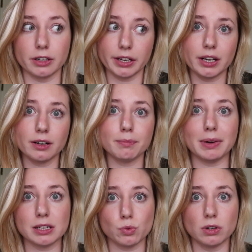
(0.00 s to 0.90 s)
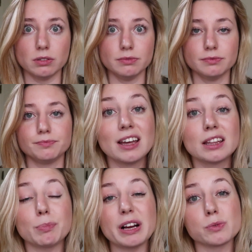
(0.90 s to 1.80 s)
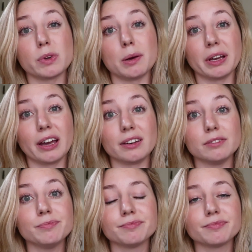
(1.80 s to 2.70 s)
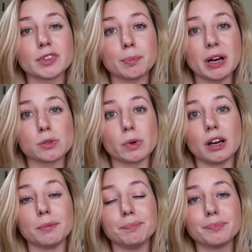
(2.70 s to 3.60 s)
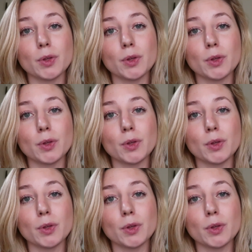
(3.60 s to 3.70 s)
You're here. Might as well. The price went up again. The price went up.